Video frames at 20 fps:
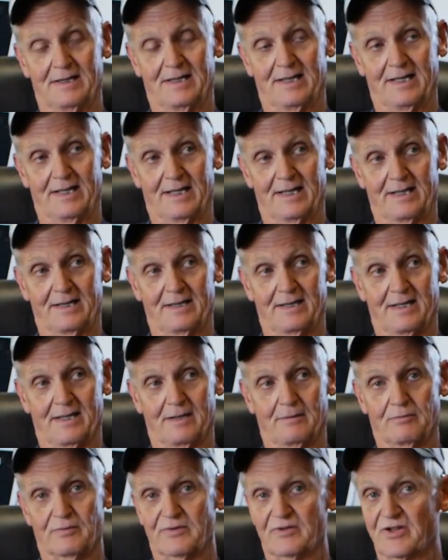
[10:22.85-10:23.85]
and
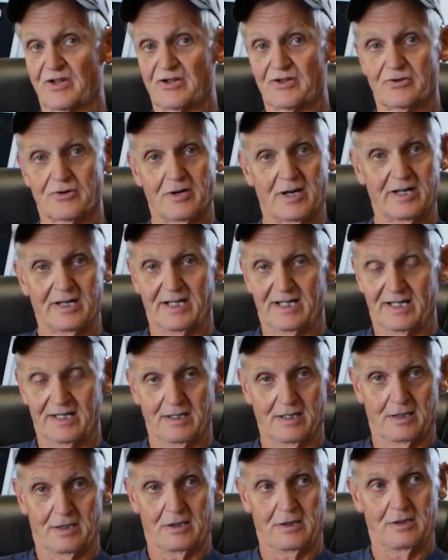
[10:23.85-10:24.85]
was just trying to get
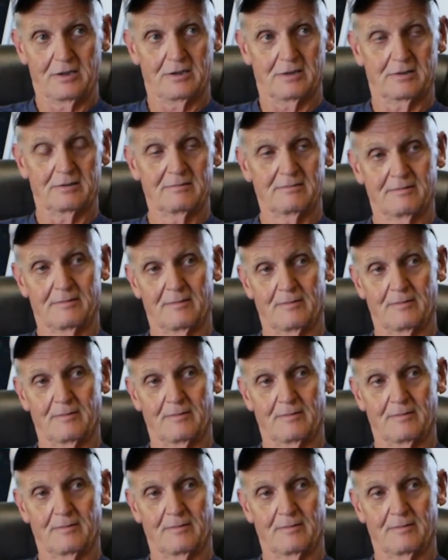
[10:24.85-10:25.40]
along.